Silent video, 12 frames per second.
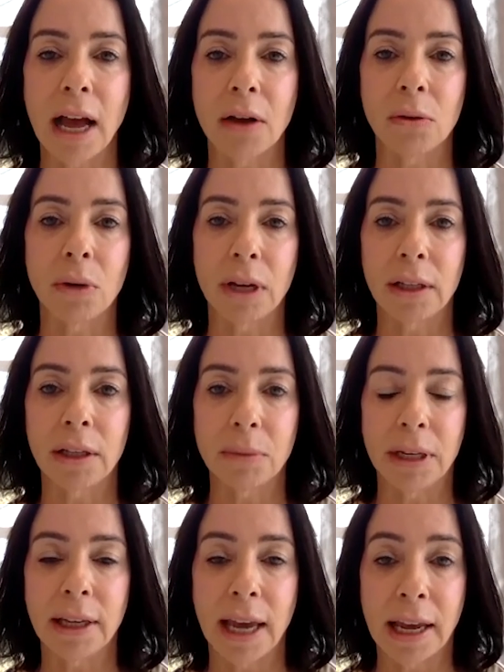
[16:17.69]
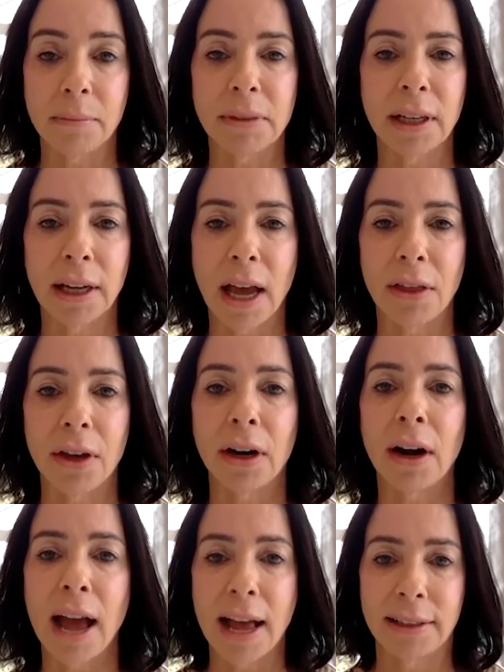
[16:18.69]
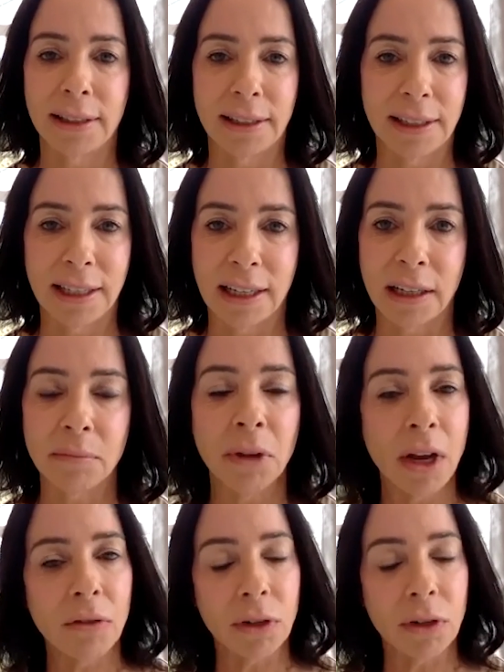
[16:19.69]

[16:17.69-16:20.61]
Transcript: how quickly we came together as a team,